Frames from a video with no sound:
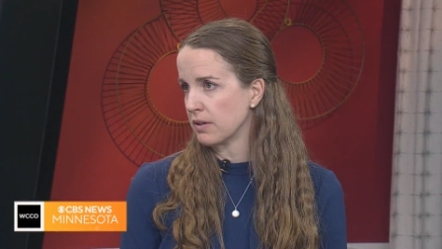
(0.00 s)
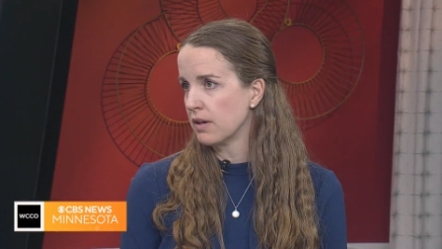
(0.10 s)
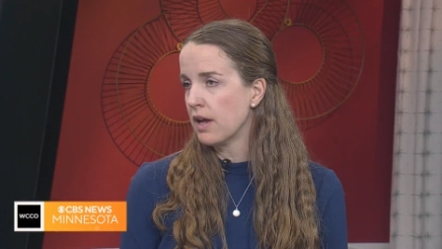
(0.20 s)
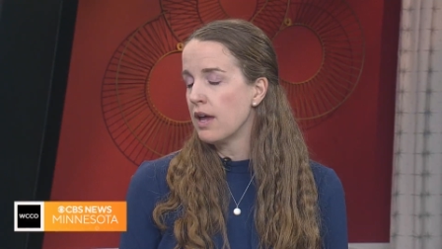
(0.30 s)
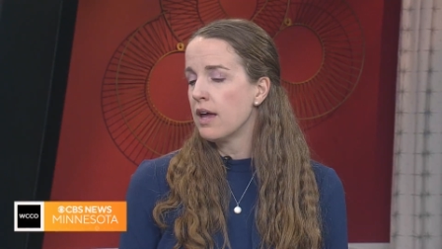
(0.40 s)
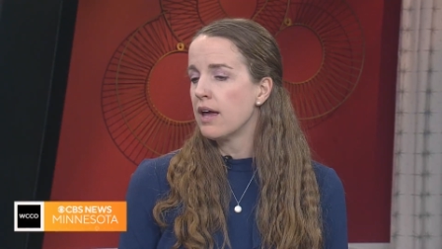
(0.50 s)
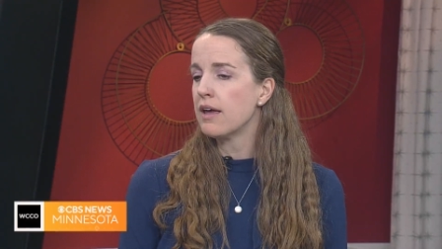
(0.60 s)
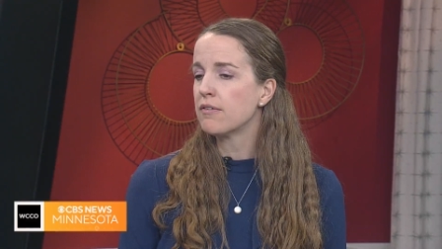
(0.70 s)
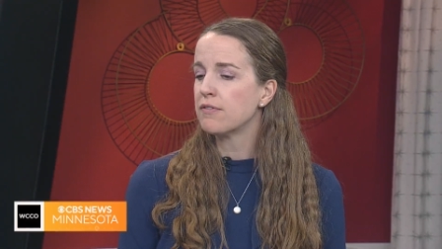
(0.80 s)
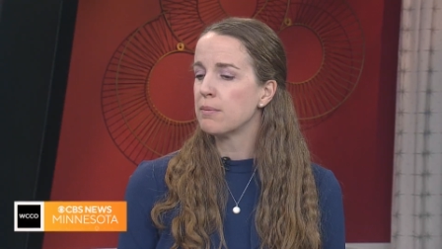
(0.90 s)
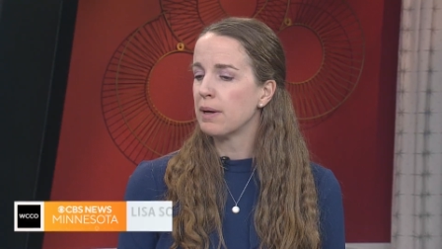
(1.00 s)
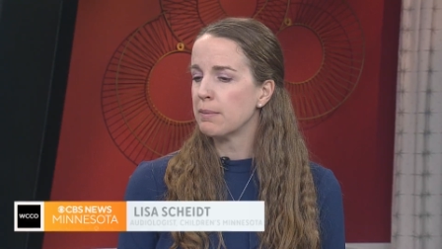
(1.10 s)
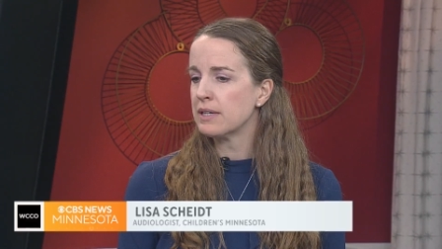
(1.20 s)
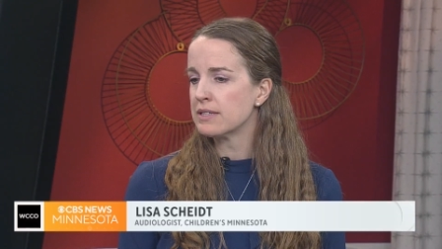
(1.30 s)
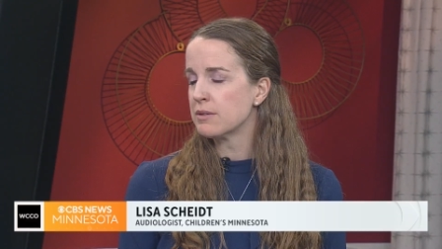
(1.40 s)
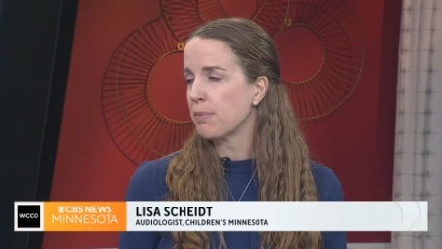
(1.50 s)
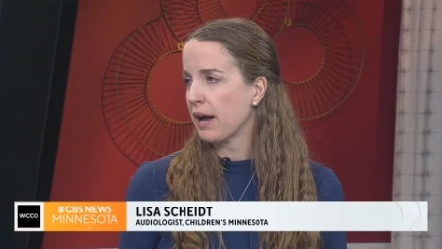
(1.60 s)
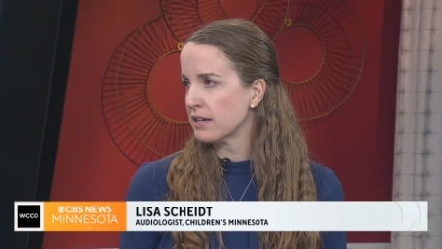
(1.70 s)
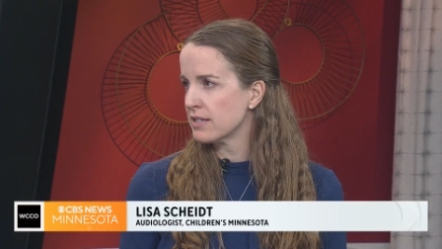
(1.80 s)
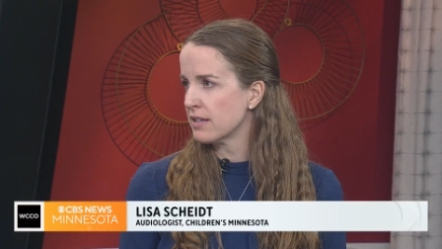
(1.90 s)
Mm-hmm. Okay. If the baby doesn't
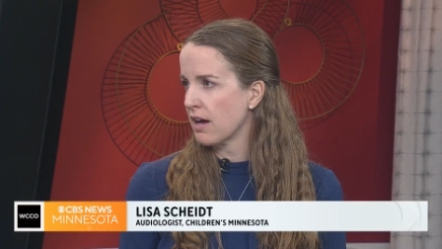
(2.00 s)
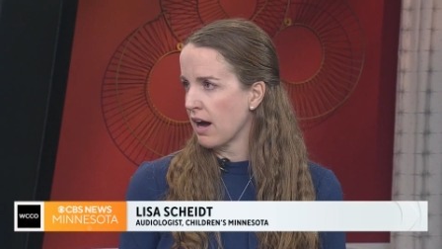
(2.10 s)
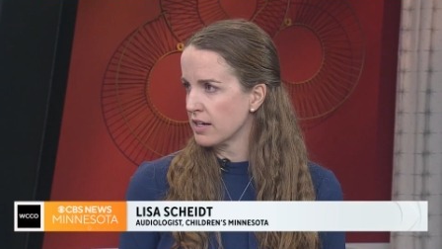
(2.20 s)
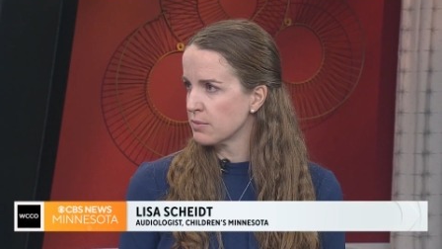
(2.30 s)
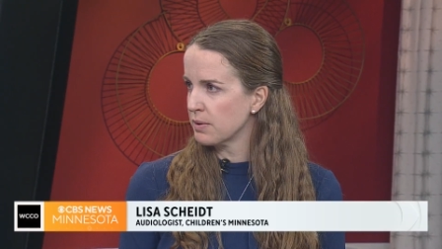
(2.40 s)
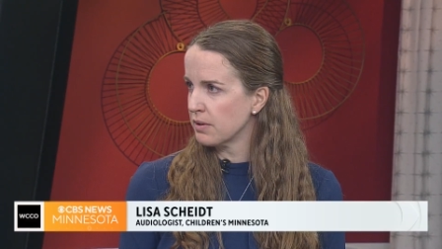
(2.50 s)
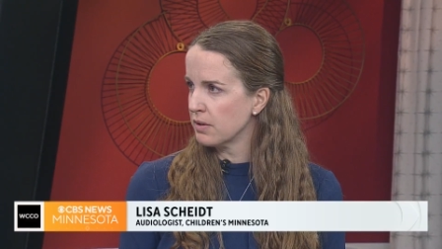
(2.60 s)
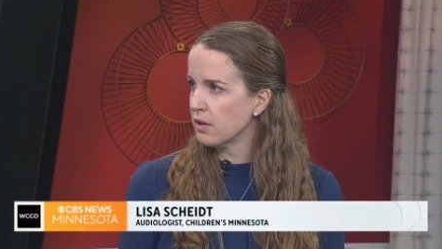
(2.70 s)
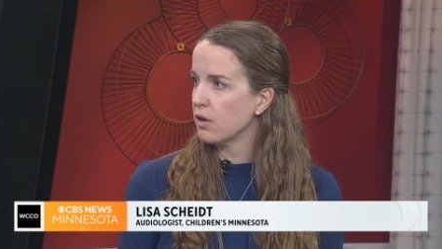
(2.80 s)
pass in the hospital,